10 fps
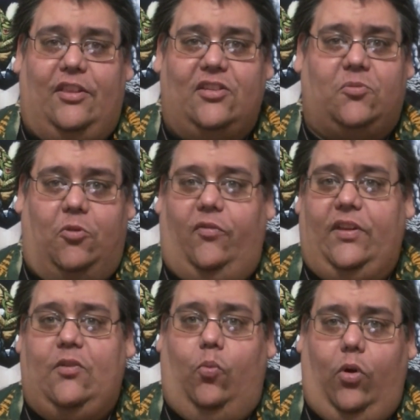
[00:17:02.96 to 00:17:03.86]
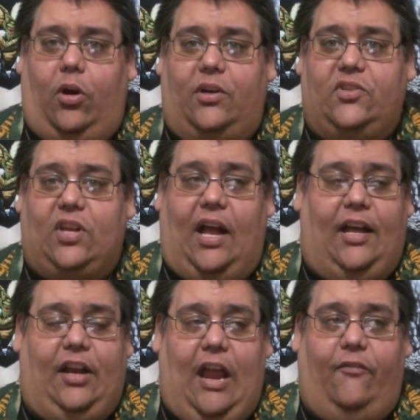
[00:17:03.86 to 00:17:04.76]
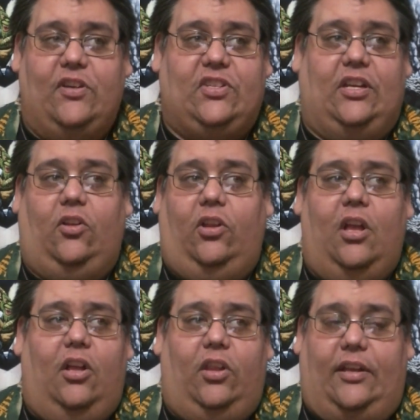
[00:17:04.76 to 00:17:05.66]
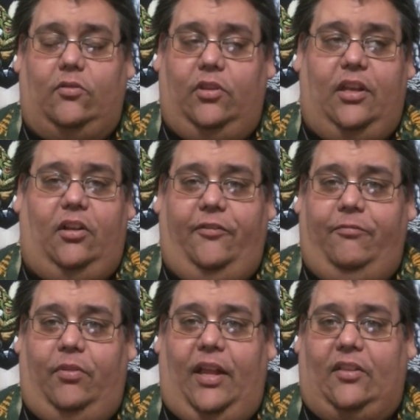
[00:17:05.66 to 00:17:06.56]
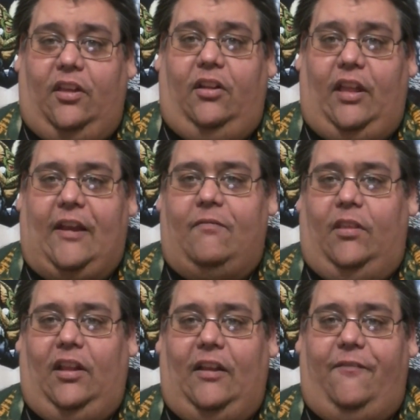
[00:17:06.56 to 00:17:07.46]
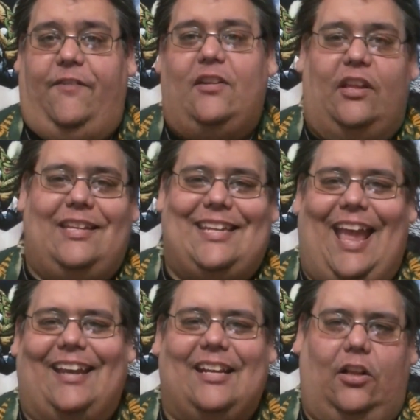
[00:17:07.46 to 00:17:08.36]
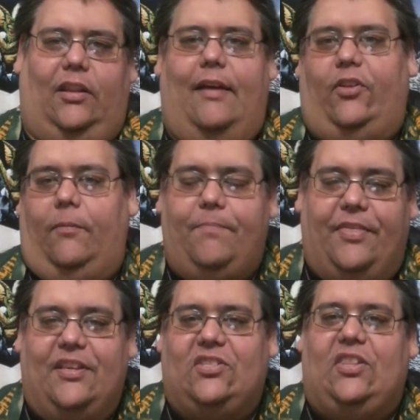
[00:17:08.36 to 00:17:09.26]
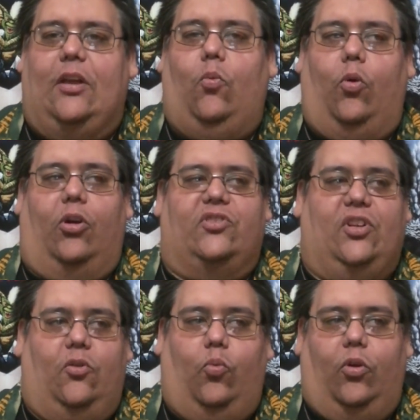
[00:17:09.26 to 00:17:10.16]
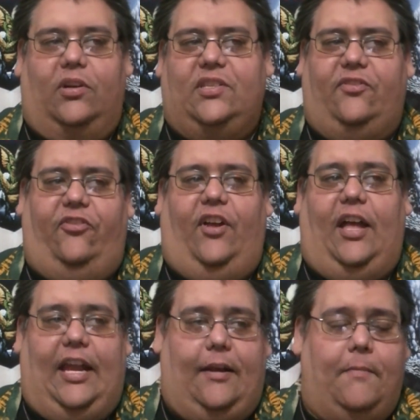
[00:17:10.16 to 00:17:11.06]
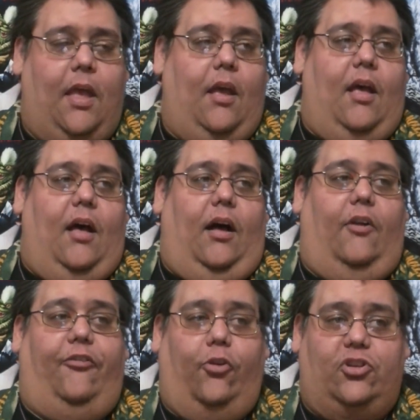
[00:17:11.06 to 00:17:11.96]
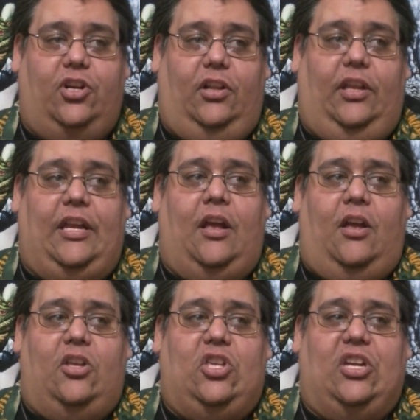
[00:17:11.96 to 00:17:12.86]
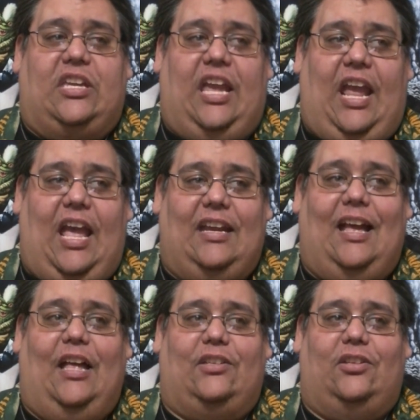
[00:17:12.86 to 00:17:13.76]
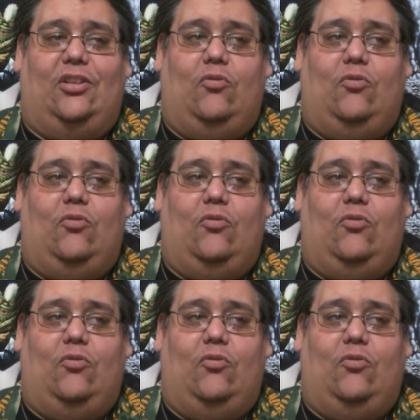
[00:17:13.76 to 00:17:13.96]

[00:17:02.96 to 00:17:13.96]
this movie works on every single little fiddly technical level. This thing works, and it works fine. Unfortunately, you cannot